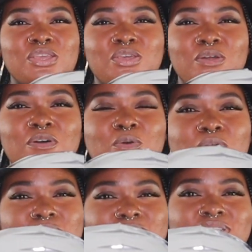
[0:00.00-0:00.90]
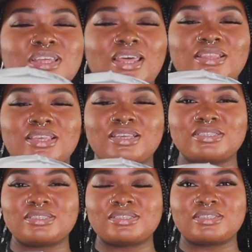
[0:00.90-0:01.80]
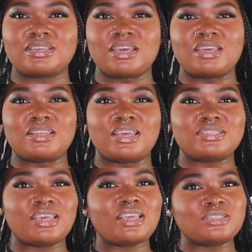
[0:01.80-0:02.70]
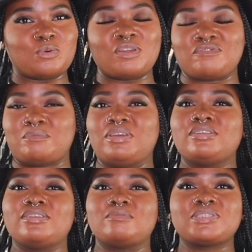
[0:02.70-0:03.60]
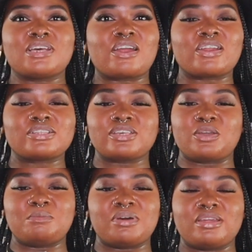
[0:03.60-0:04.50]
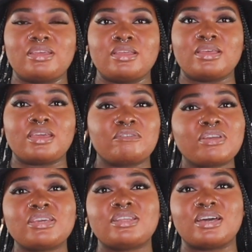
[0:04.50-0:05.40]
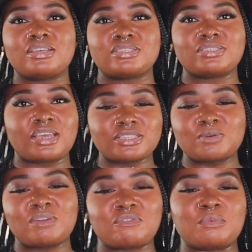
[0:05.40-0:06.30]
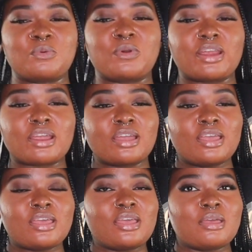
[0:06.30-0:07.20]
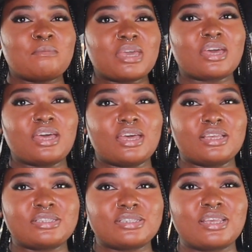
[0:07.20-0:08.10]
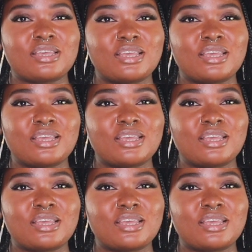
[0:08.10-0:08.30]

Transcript: your orbs look like this. It takes away from it. I'm sorry to tell you, but it really does. It takes away from your work, because